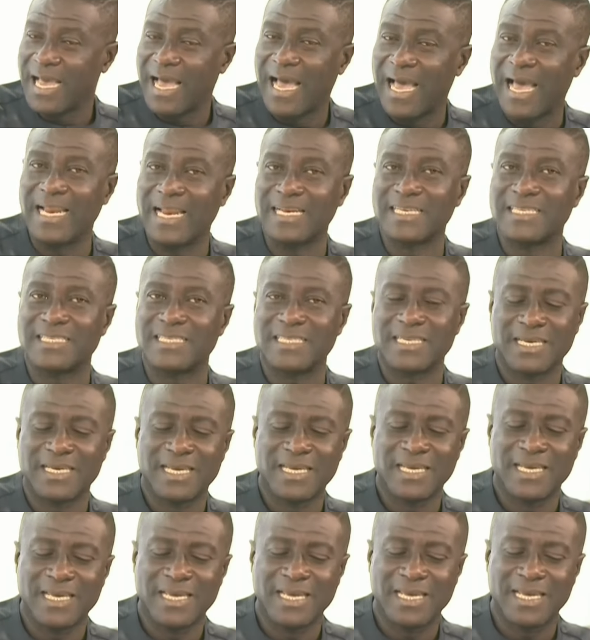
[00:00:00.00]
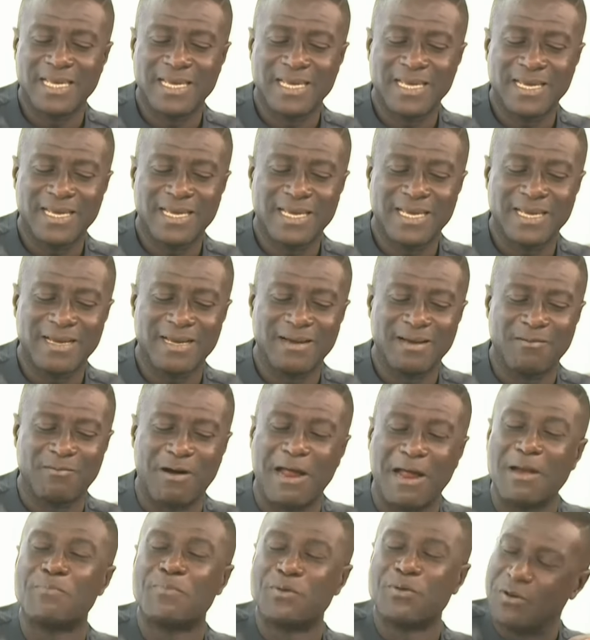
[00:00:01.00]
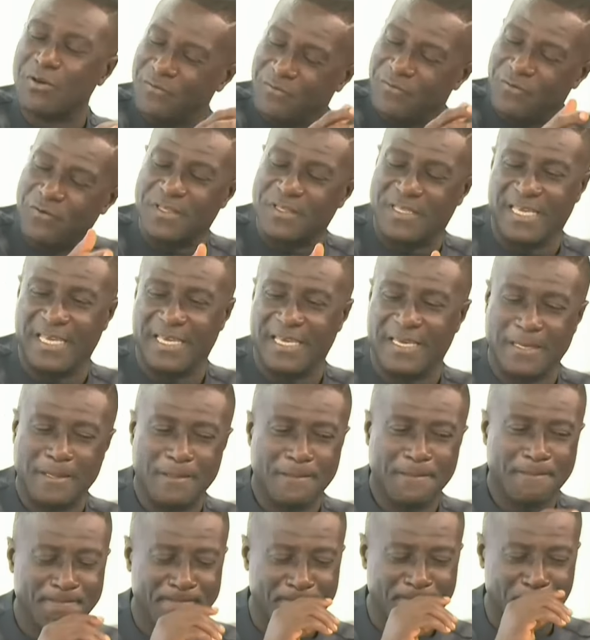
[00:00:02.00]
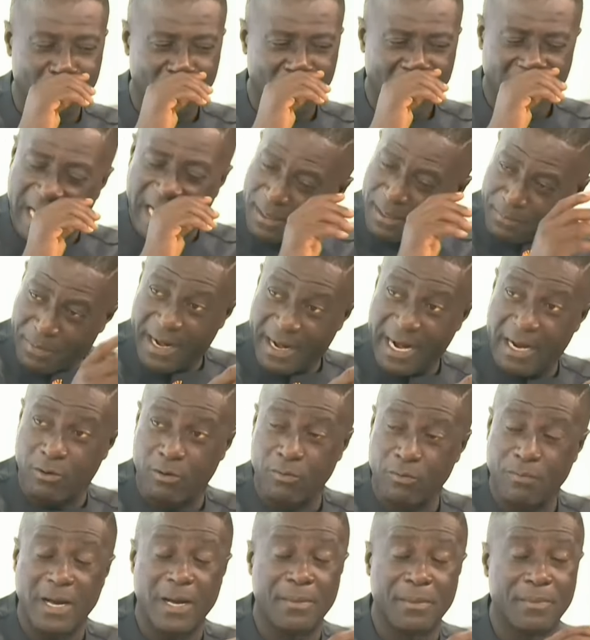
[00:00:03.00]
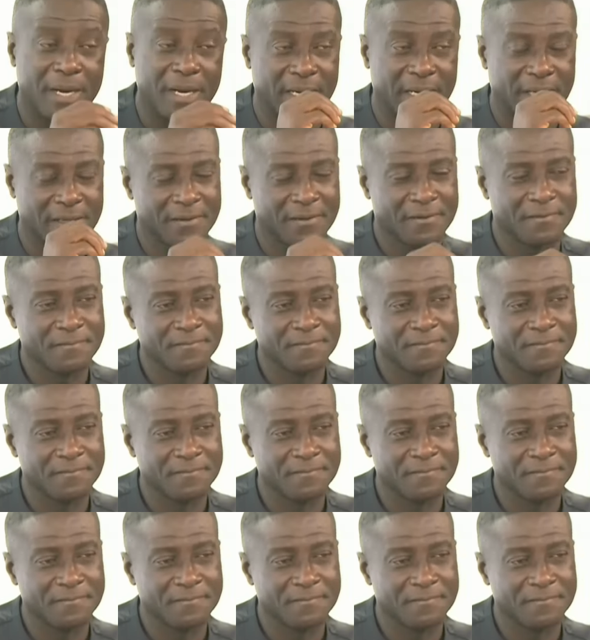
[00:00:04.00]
and one beautiful thing, like Barack Obama,